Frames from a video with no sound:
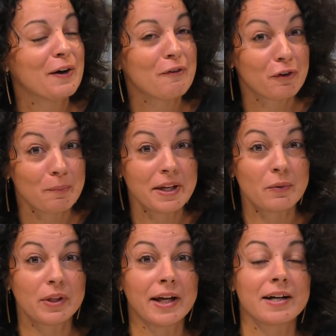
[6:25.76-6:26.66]
for
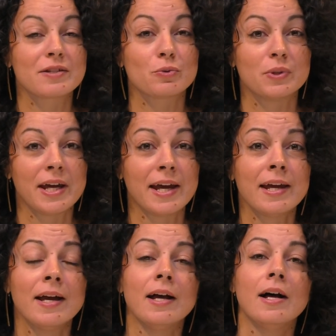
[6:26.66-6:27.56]
being with us
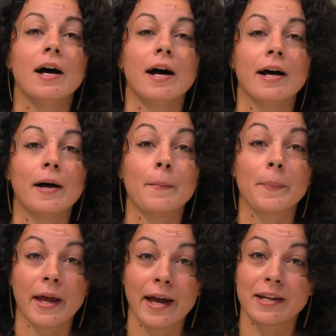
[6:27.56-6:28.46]
today.
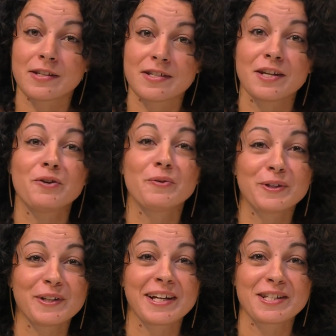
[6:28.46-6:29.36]
And see you
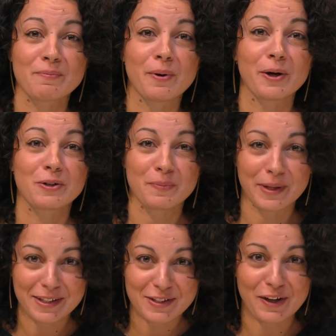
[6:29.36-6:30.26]
on the next
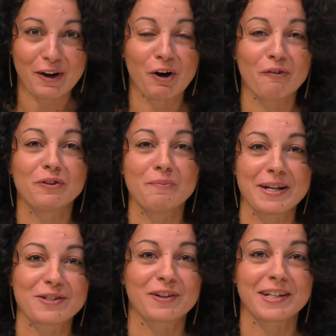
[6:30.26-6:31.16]
appointment of the
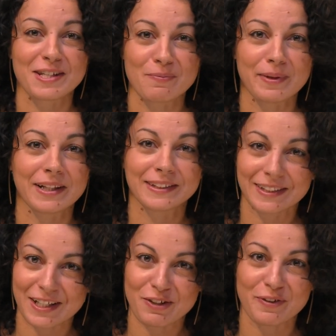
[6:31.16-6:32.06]
Masterclass in Pills.
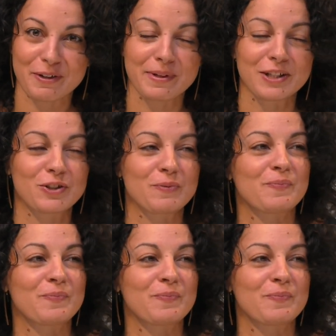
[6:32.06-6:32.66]
Thank you very much.